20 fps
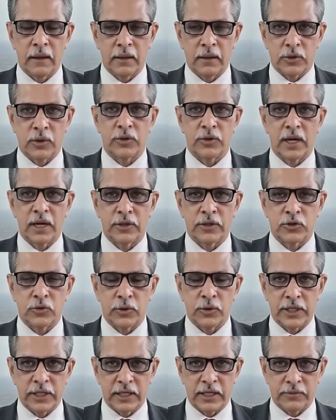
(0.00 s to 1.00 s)
You're not
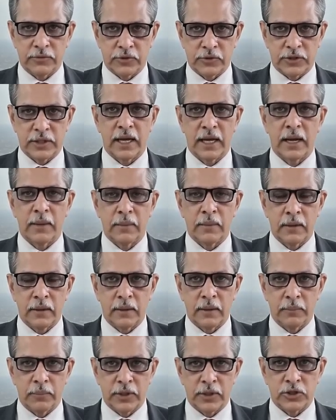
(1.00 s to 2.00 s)
doing it for them,
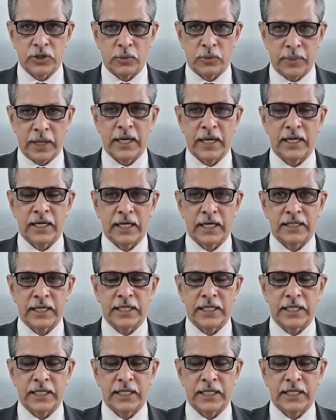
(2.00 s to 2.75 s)
but you're making it